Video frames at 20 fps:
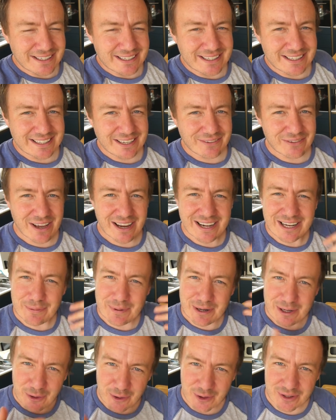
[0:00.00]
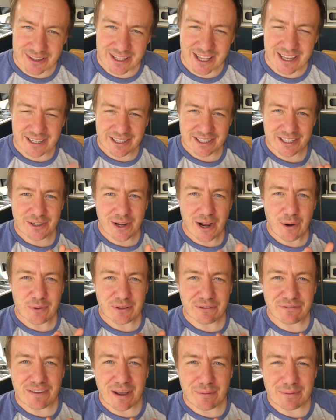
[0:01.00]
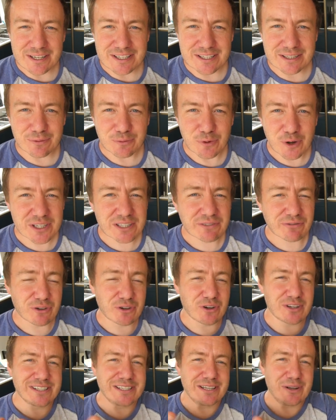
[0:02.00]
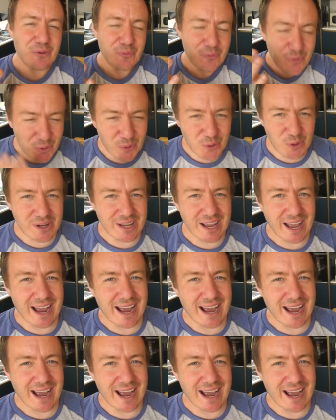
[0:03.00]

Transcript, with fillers: gonna give it a little bit longer than that. Gonna go out with the family to the woods for a nice little walk.